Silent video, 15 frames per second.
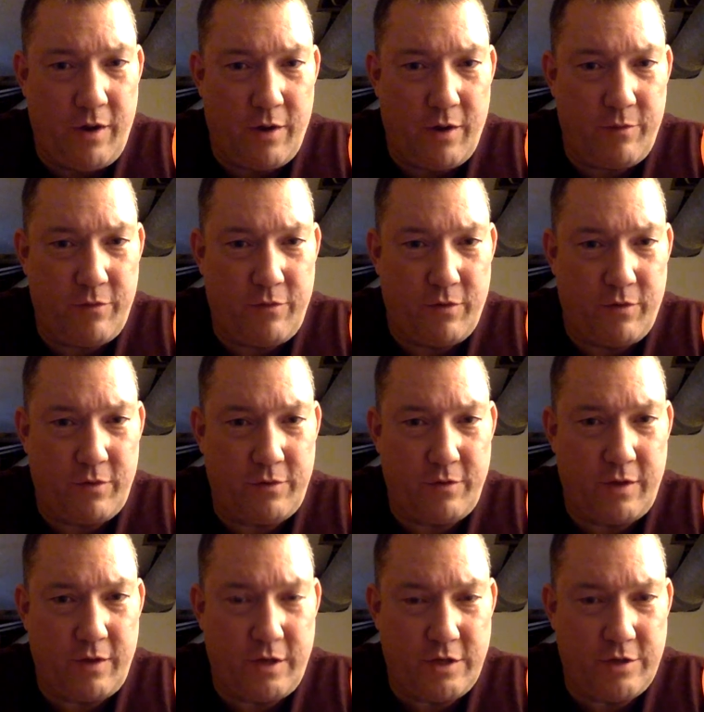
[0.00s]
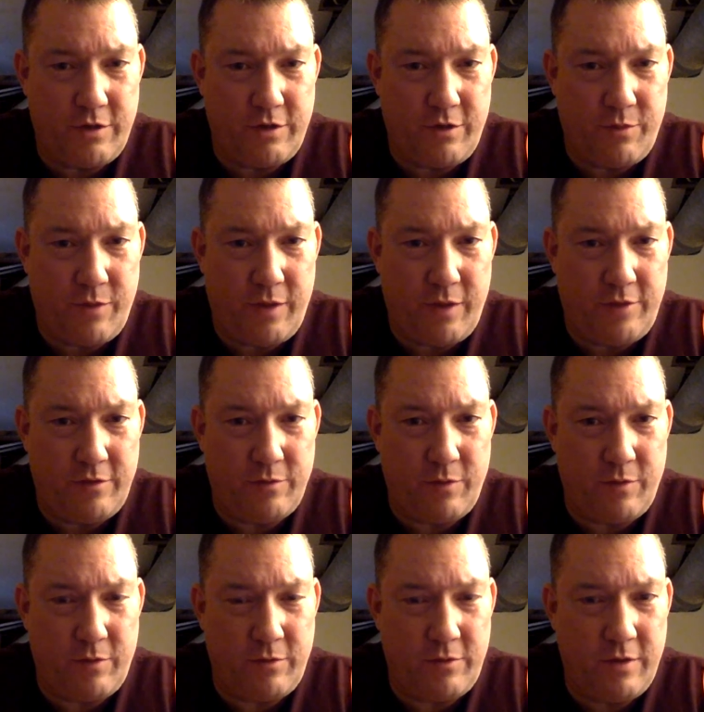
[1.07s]
it before, so they could show you the places. But
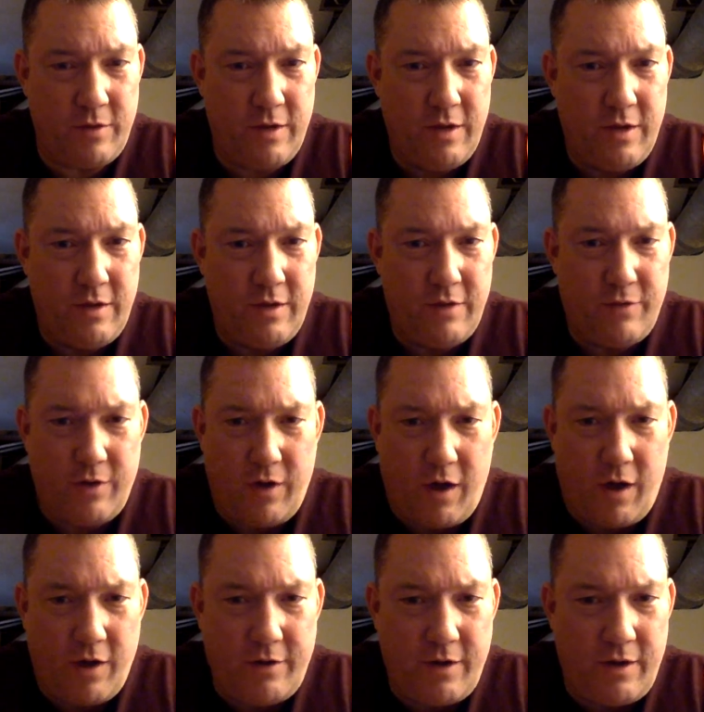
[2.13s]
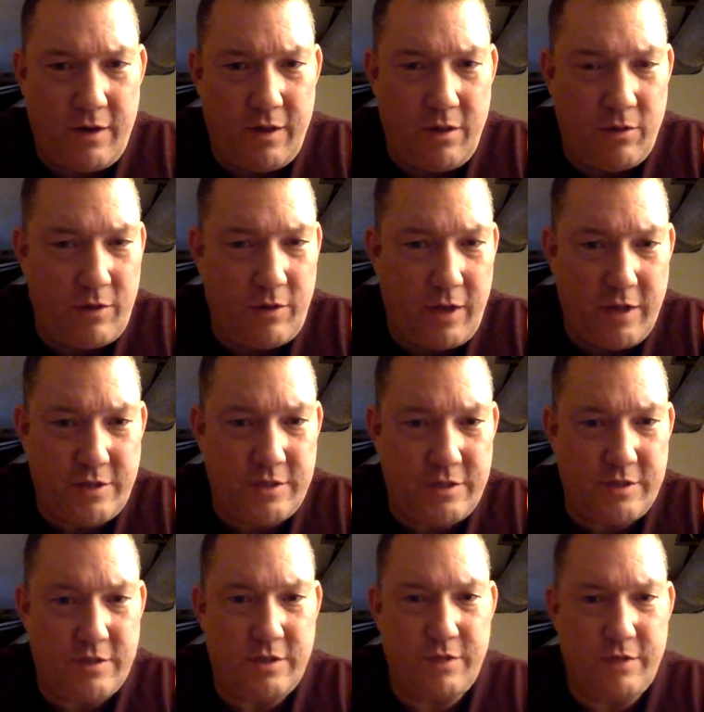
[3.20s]
it was different haunted
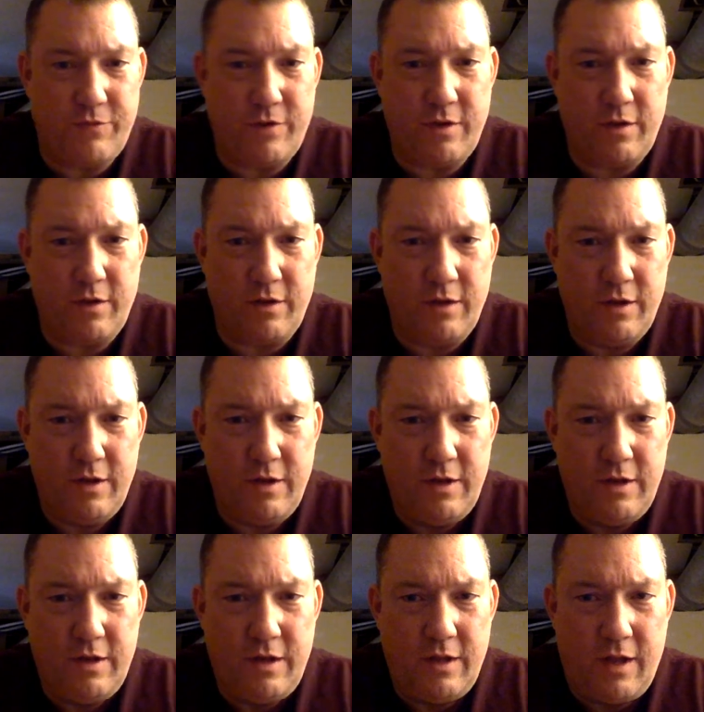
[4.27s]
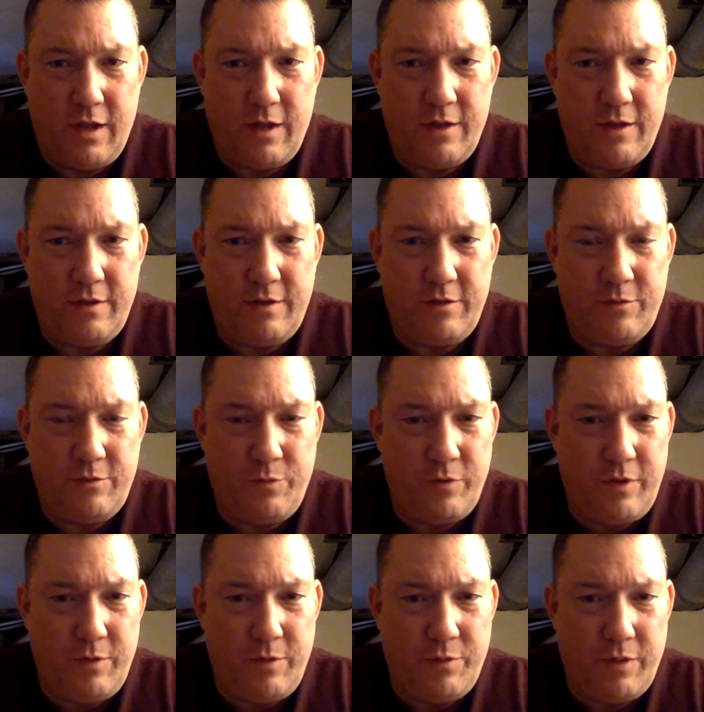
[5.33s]
locations, different little
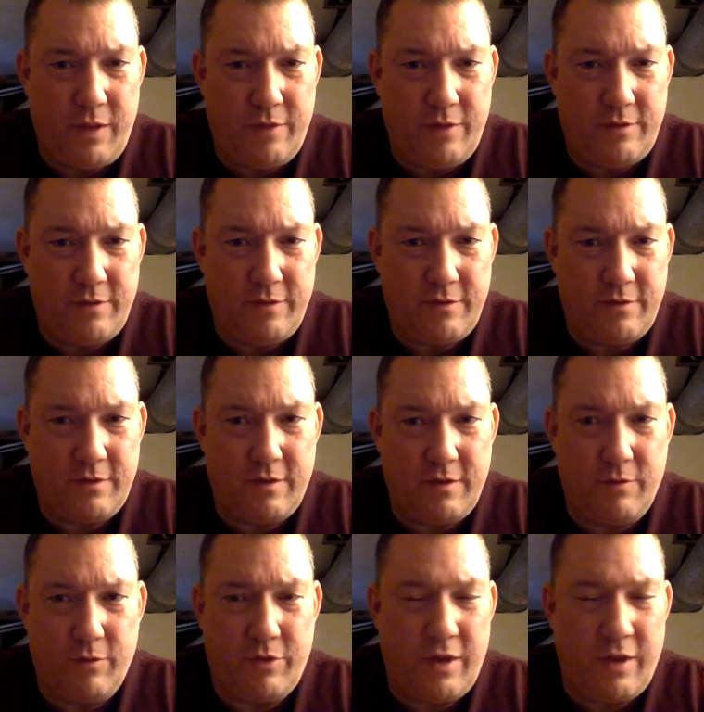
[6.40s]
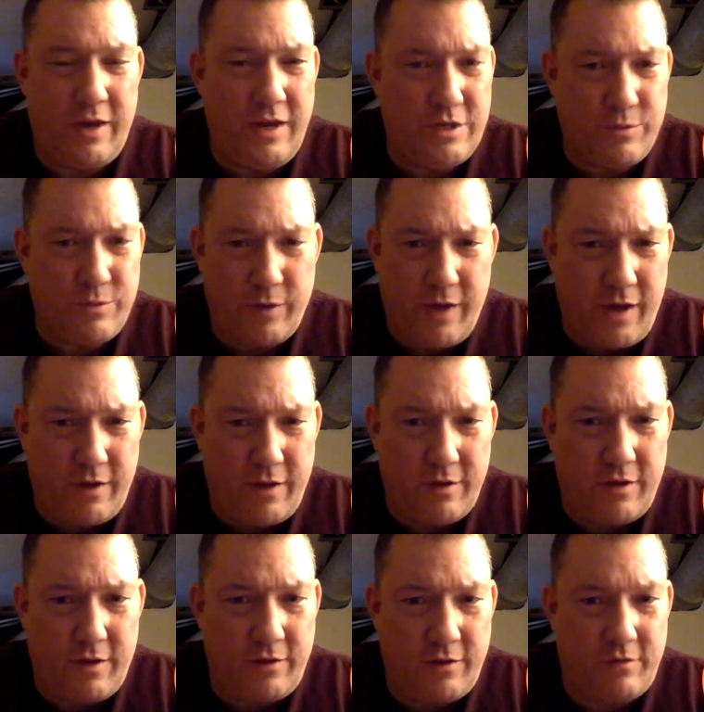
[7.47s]
spooky places, and each one had
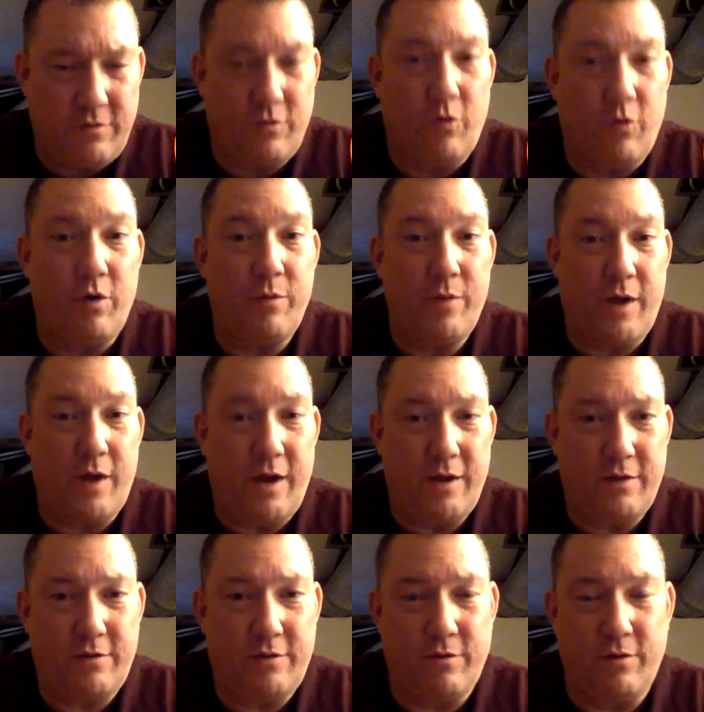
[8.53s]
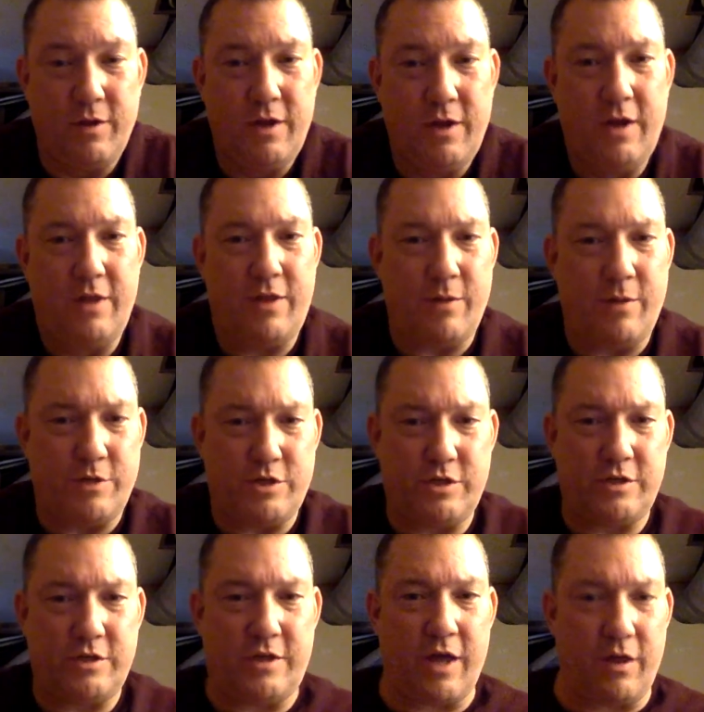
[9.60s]
a story behind it. So they would
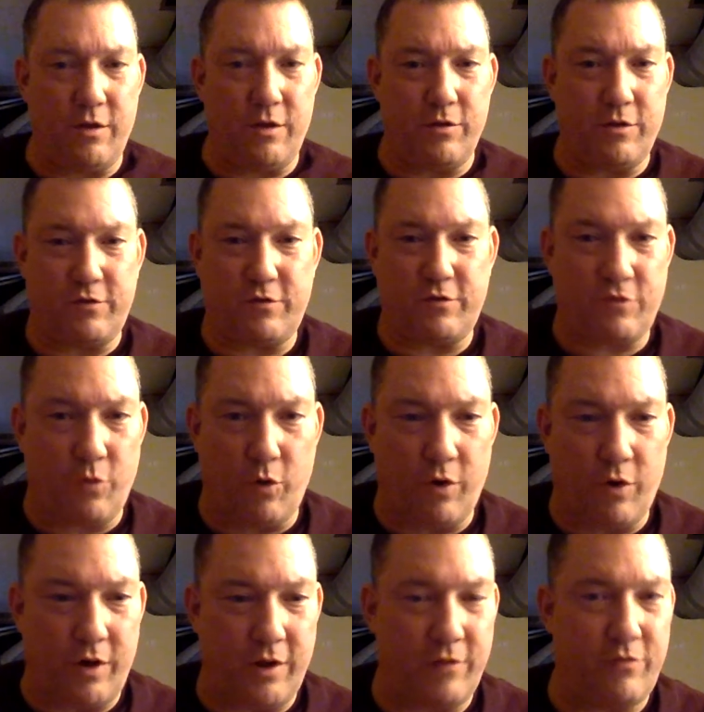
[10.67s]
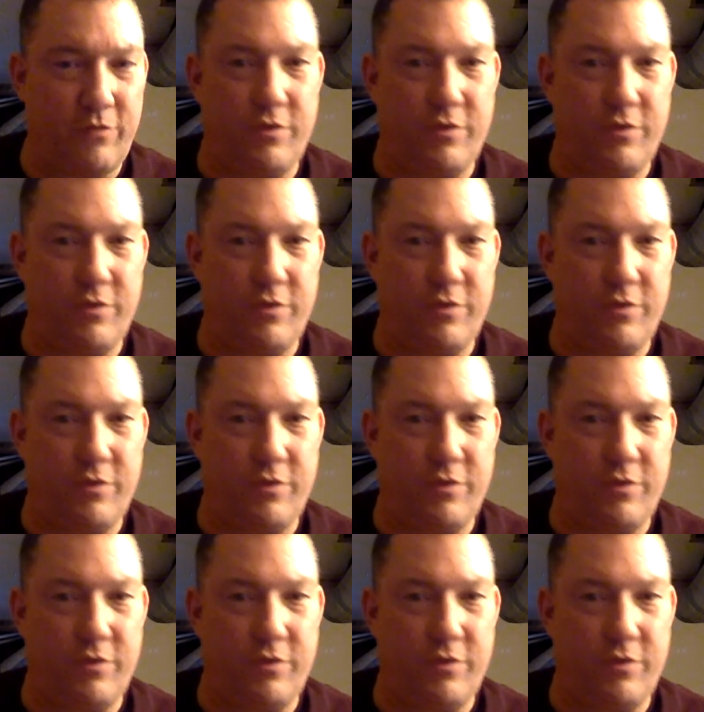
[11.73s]
tell you the story of,